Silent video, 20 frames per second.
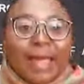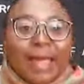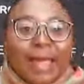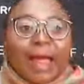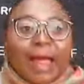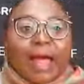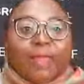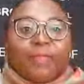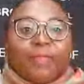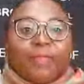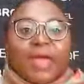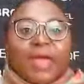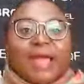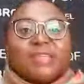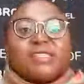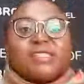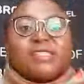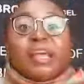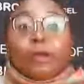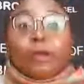And as
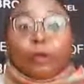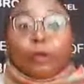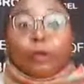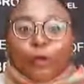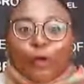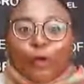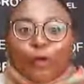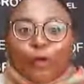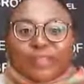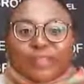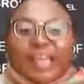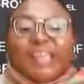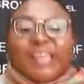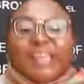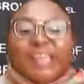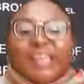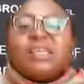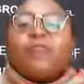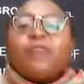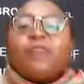they grow, they
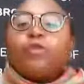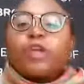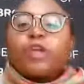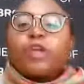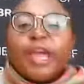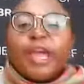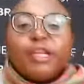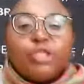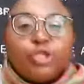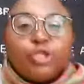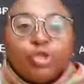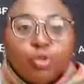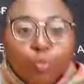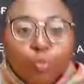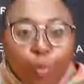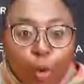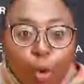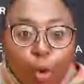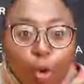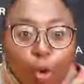suffocate you
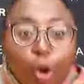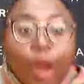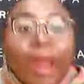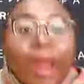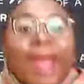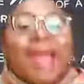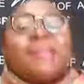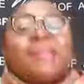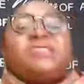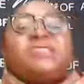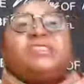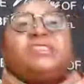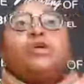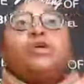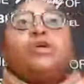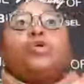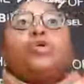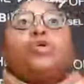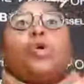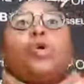more. As they
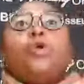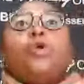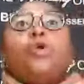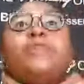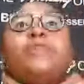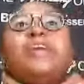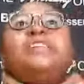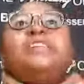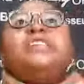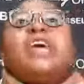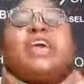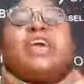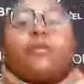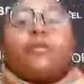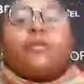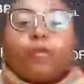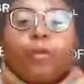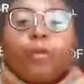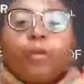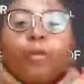grow, they take
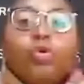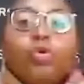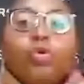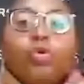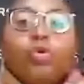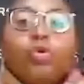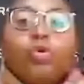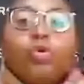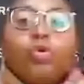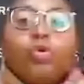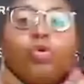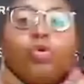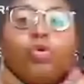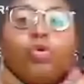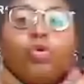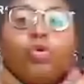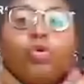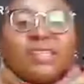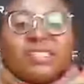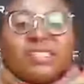from you more.
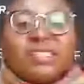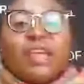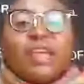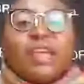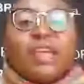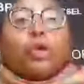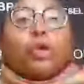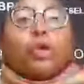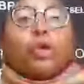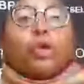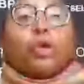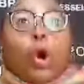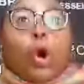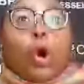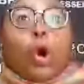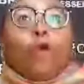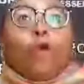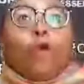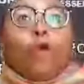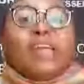As they
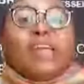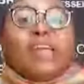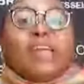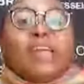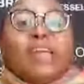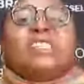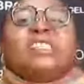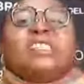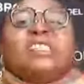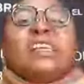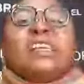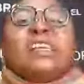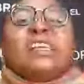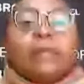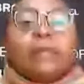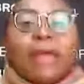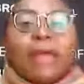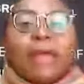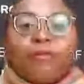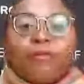grow, they steal
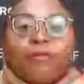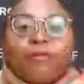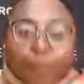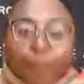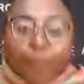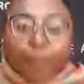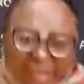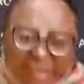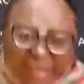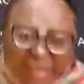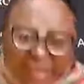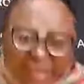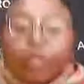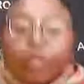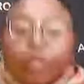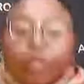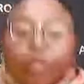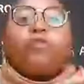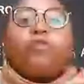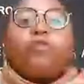every breath
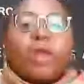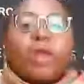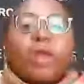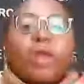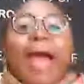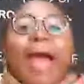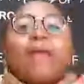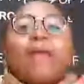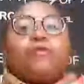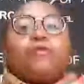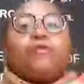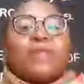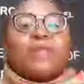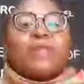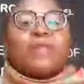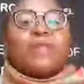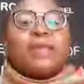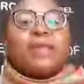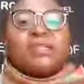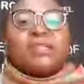of life
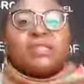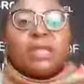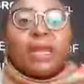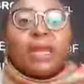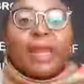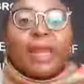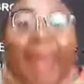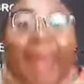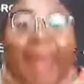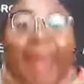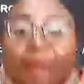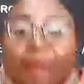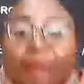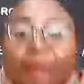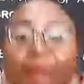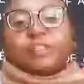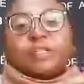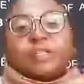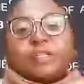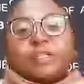that is
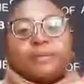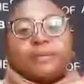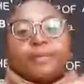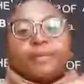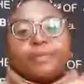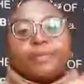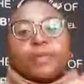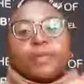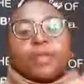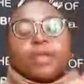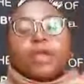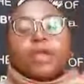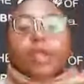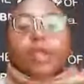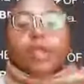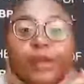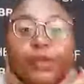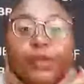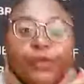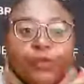left
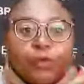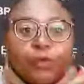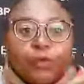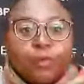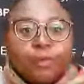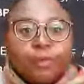in you.